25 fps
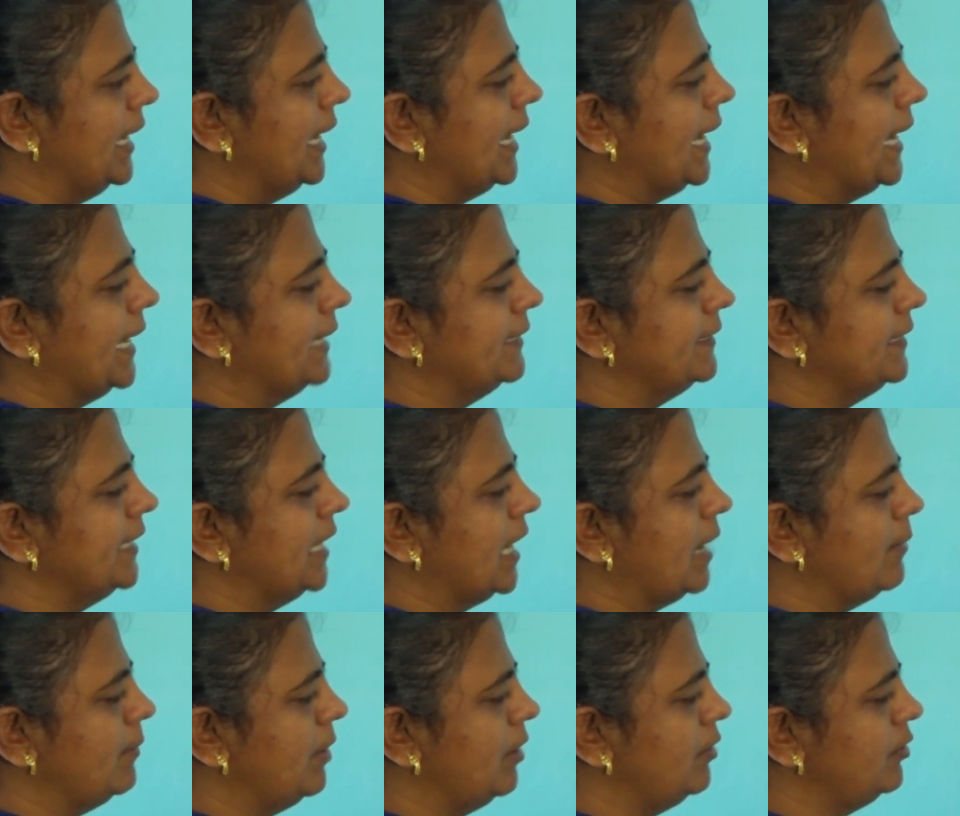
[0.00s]
and the
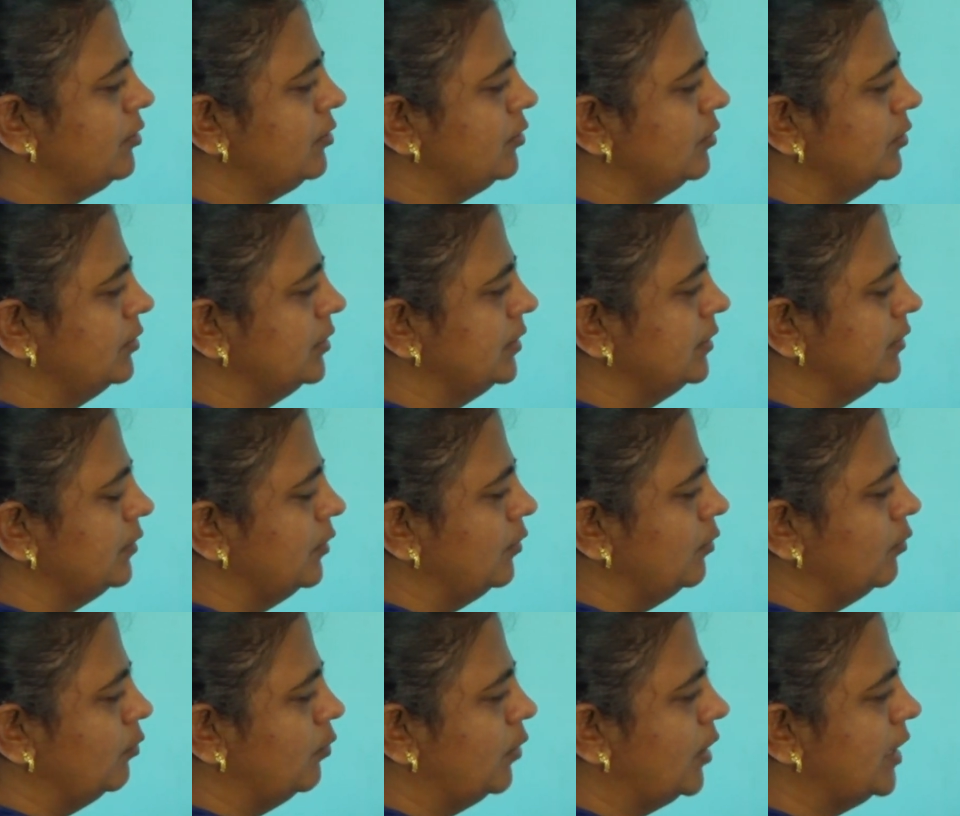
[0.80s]
amount
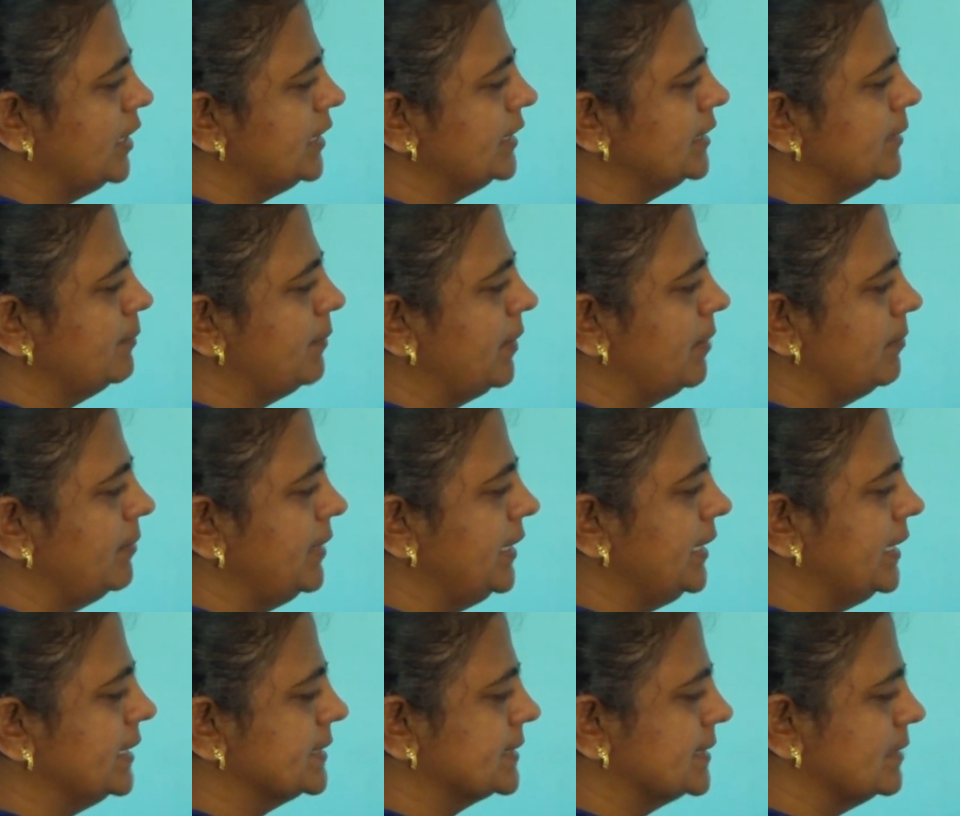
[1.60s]
what the
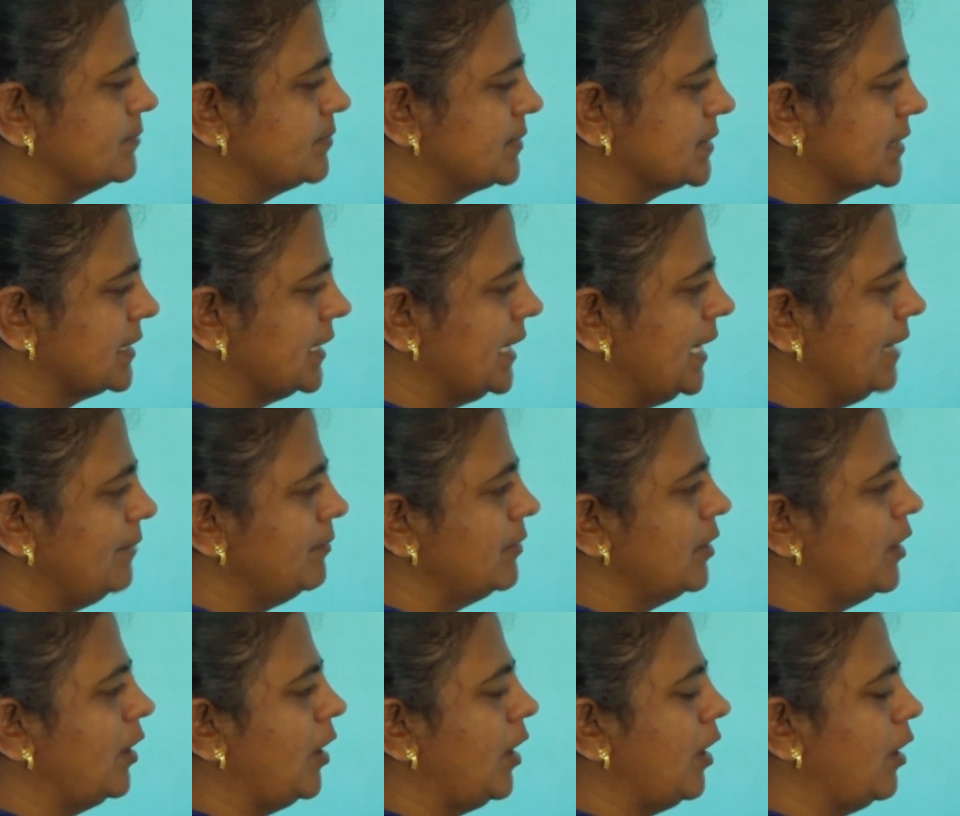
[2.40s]
public has
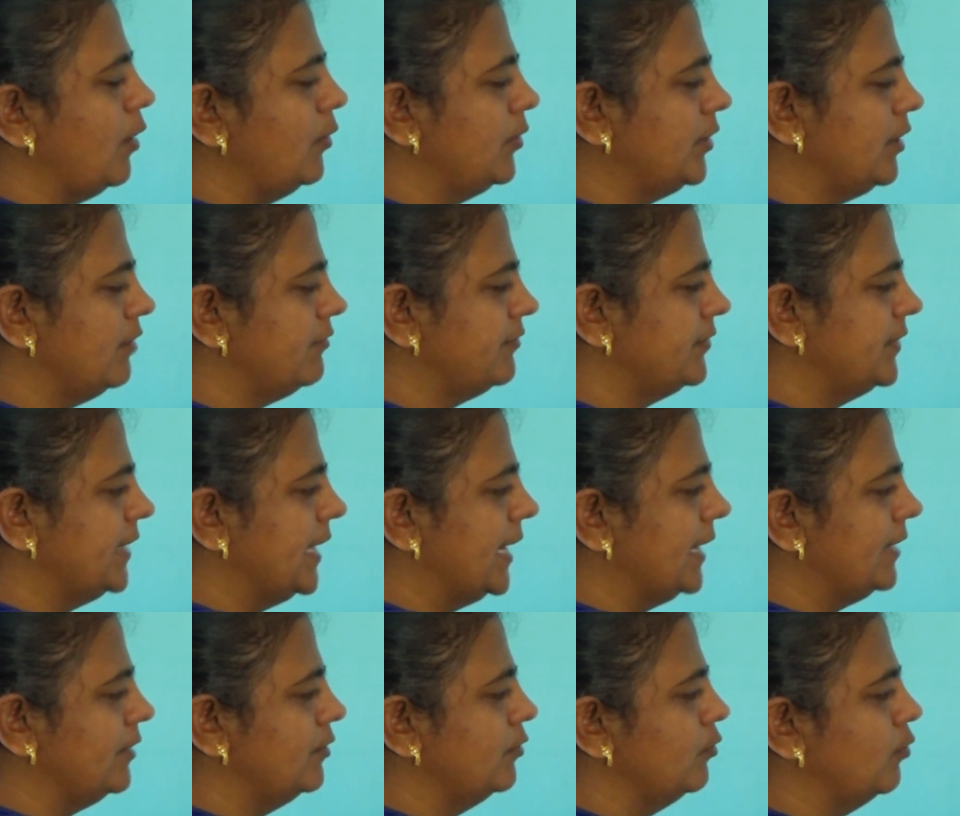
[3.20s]
subscribed, out of
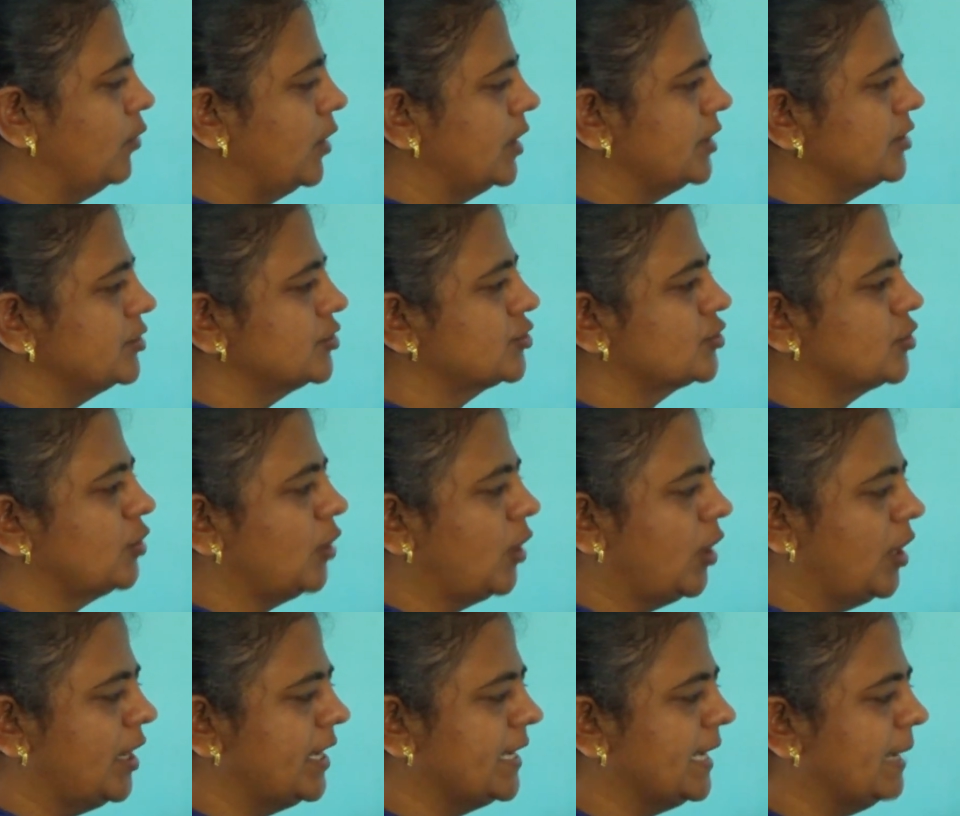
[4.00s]
that what is
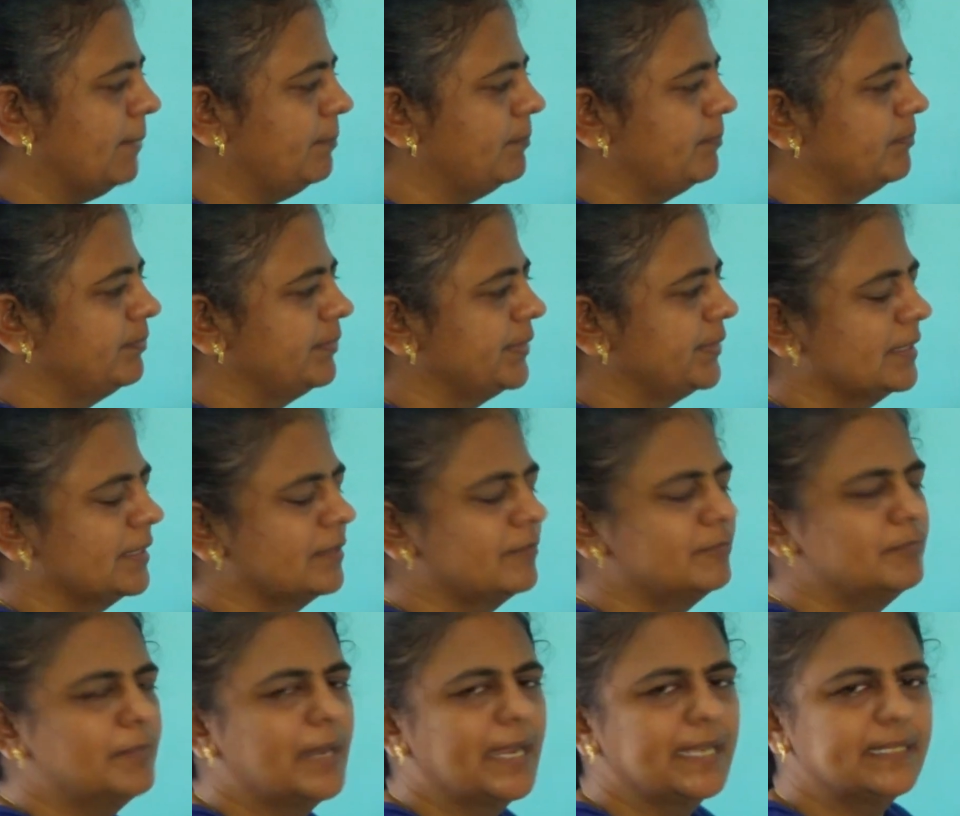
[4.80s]
called up
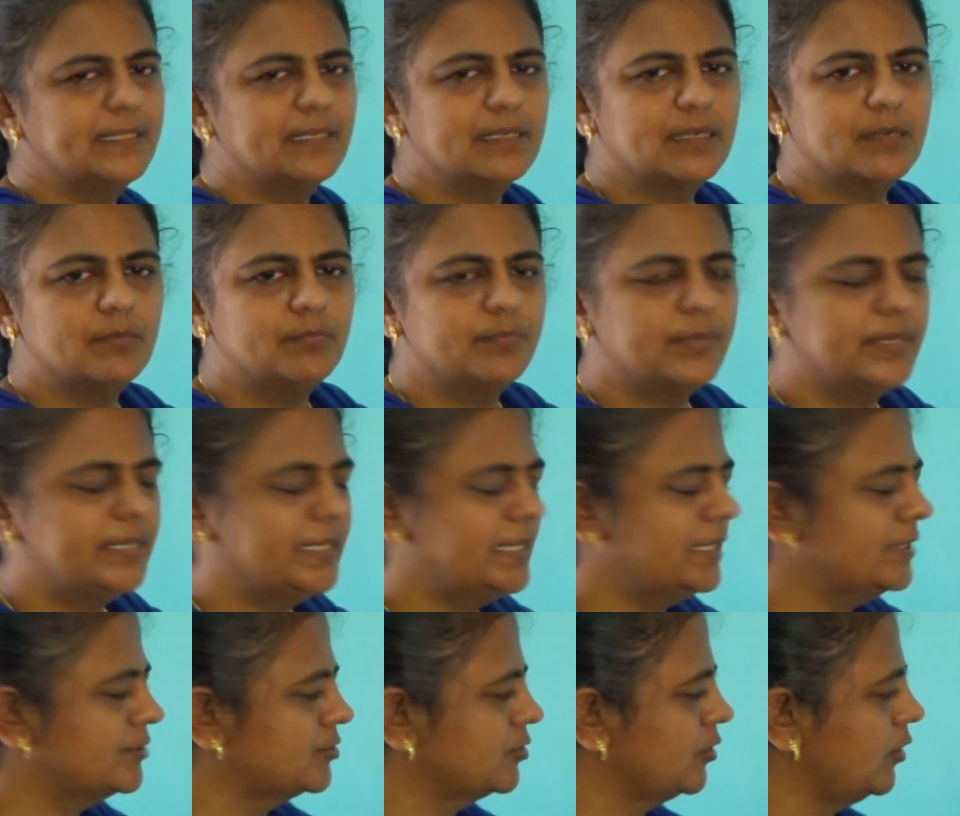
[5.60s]
by the
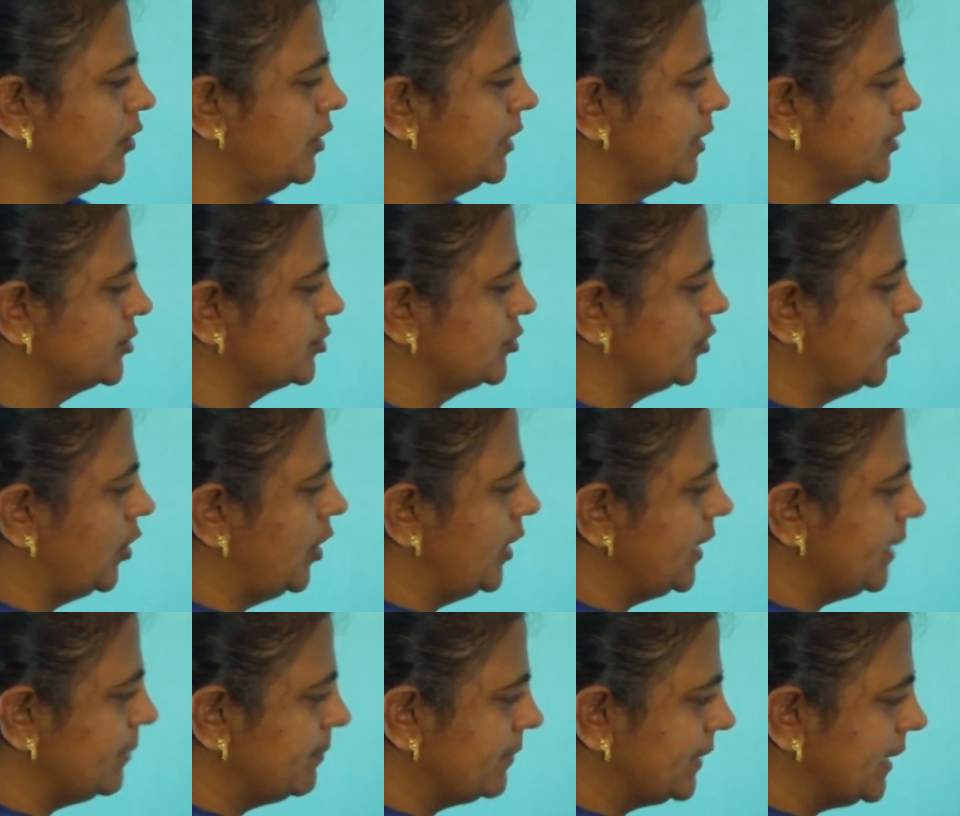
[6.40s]
company is called as
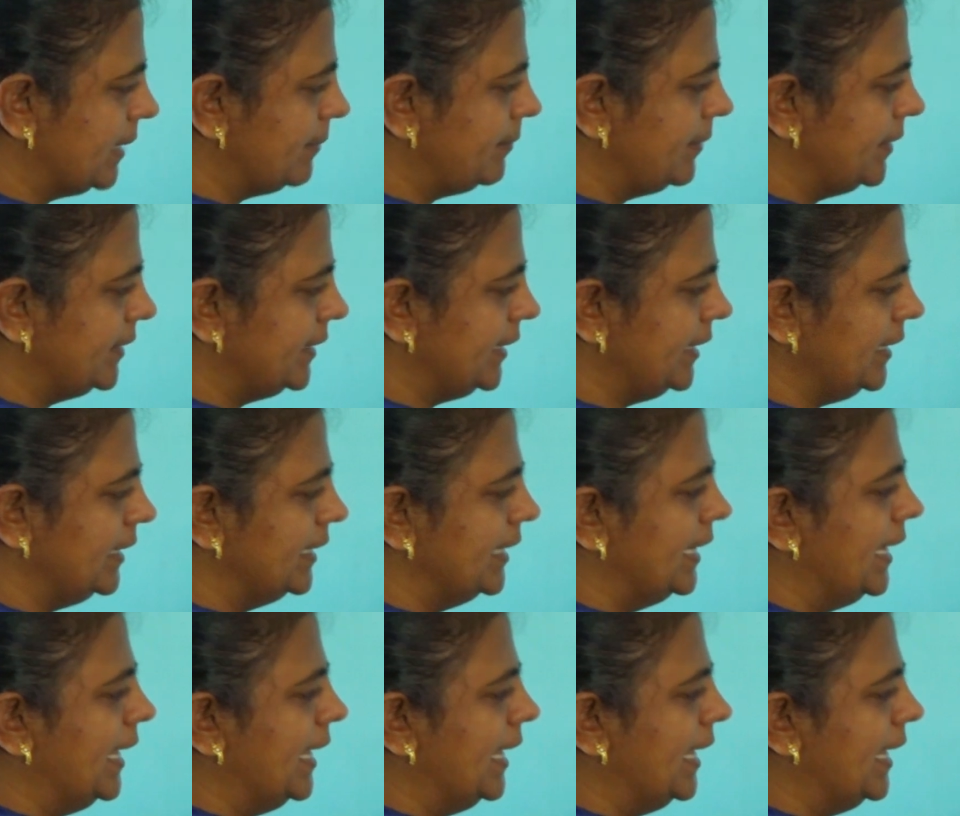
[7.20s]
called up capital,